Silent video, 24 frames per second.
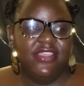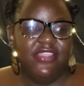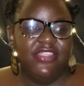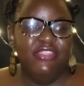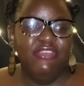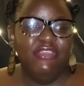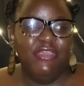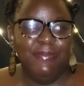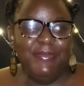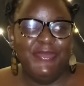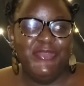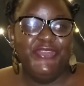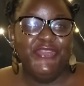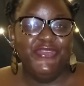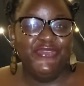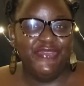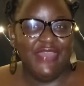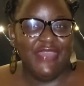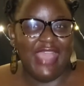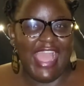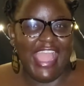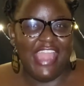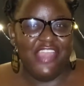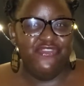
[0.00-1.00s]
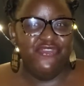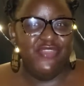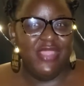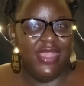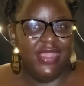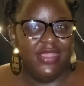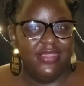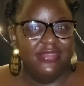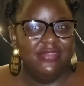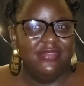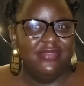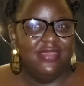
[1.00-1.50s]
the bit of
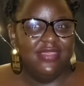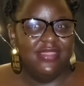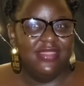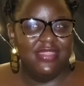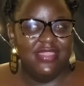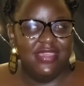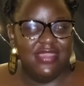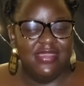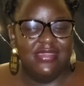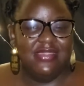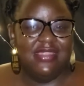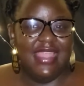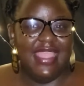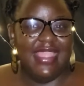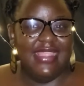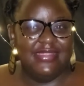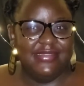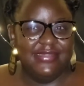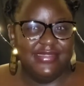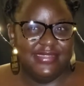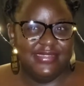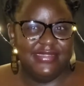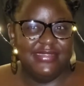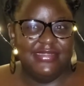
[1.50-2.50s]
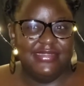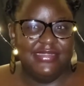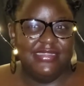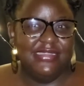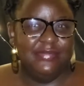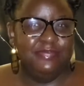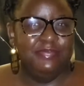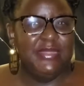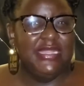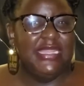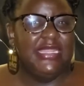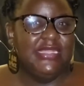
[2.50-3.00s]
unrealistic things like texting
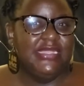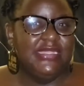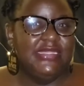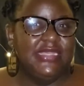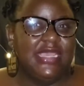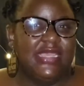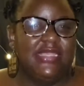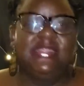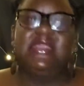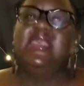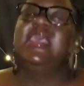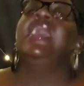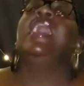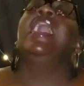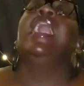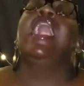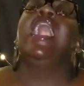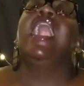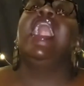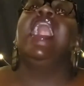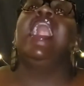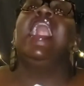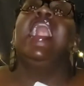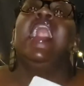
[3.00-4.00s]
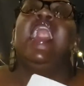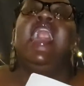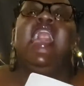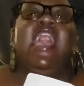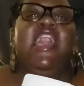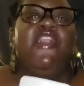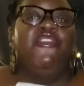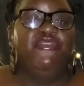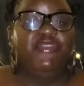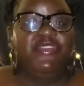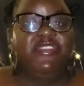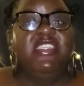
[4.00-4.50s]
in milliliters,
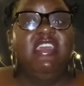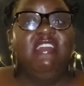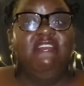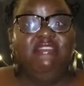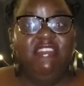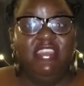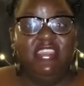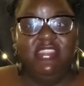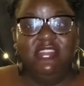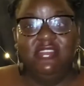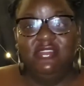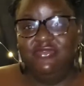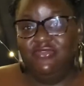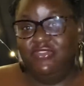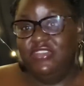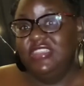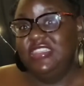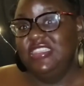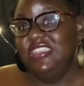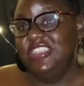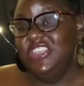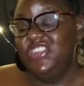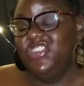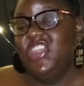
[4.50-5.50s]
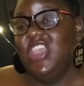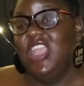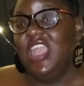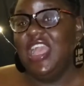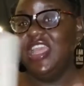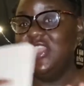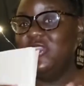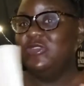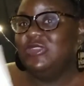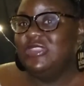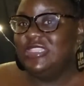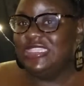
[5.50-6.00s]
I was nervous for a stage I
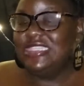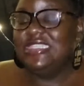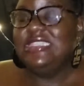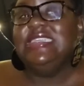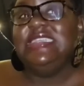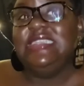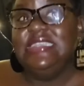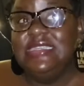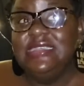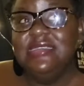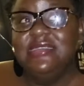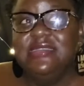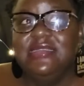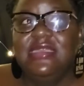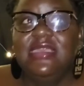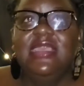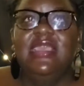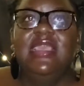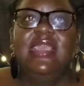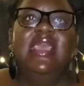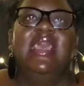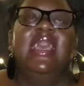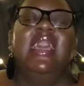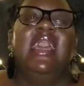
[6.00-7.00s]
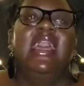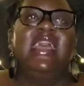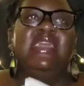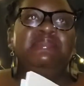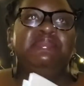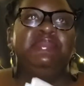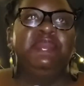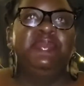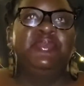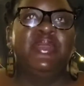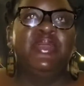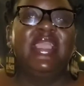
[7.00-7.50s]
cannot see and
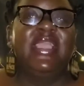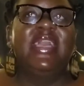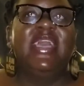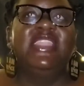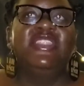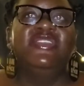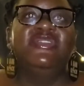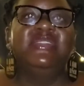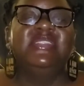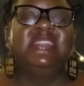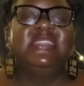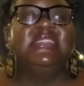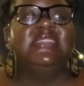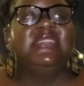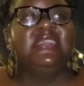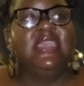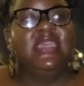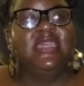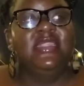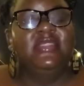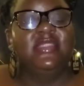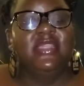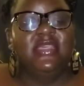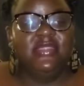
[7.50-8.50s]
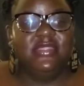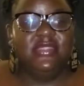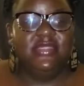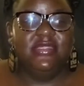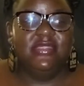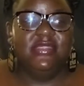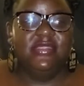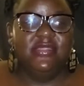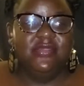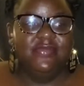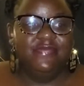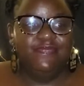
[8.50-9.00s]
people I cannot see, and
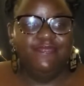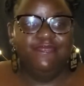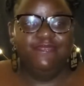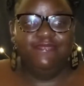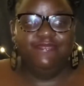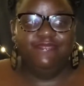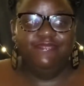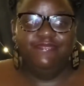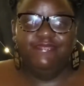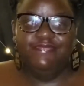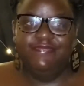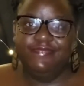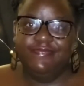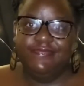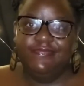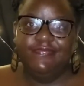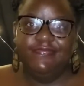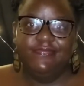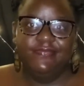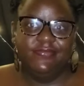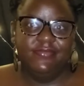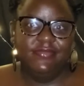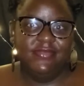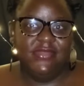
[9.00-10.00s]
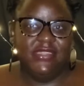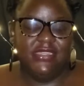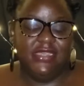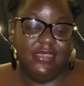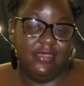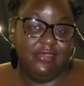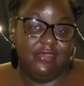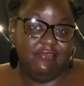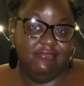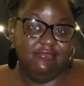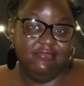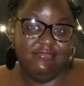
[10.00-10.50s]
that's, yeah,
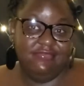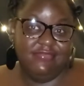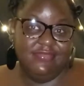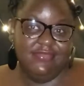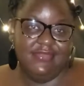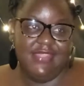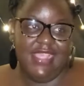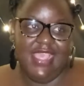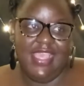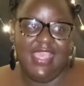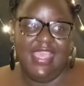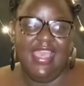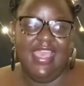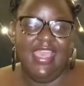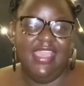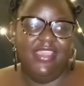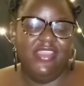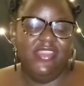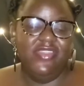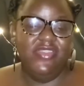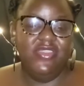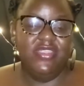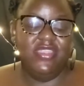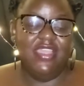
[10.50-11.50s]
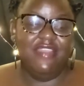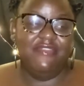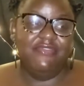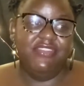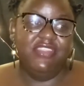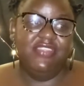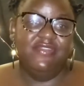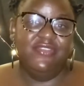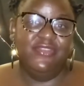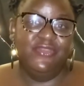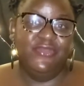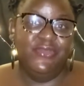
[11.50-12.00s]
I guess the nerves
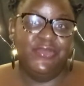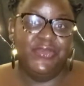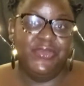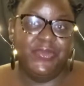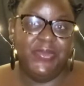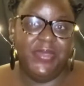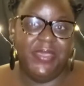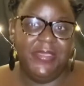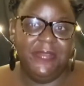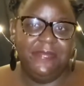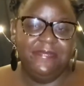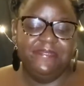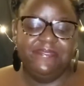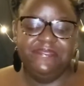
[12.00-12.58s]
never go away.